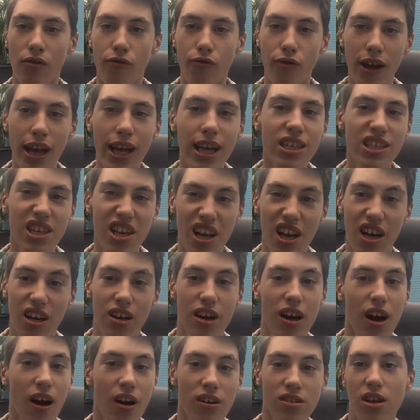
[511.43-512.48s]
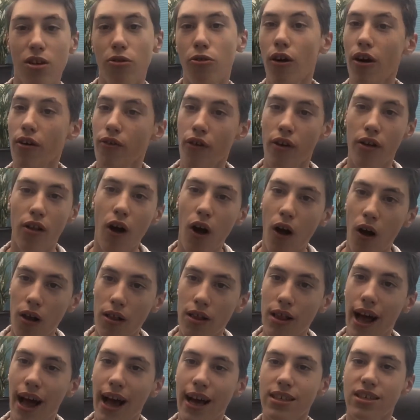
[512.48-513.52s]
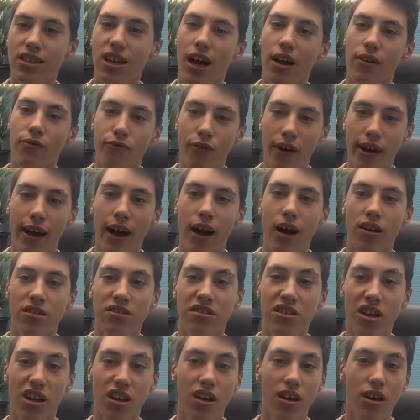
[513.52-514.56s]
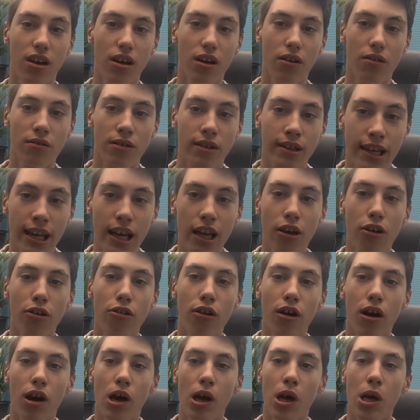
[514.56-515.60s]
these cars are worth a lot less, and they are new